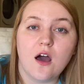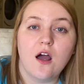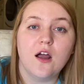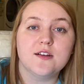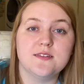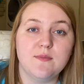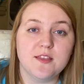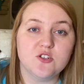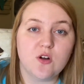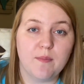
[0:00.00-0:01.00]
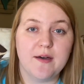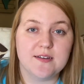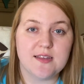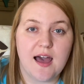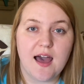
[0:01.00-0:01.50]
are some of the short
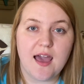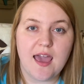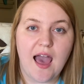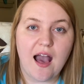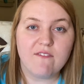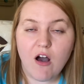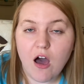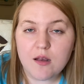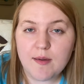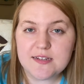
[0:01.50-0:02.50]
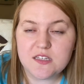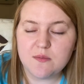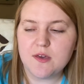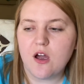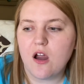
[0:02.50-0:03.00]
books I have on my
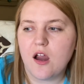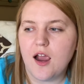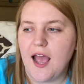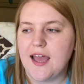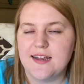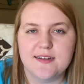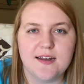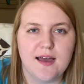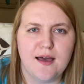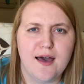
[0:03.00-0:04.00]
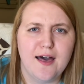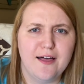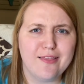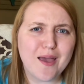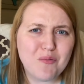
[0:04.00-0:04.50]
TBR and
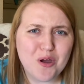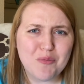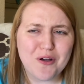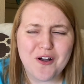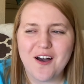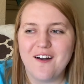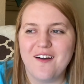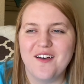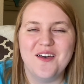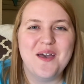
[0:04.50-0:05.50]
a library book haul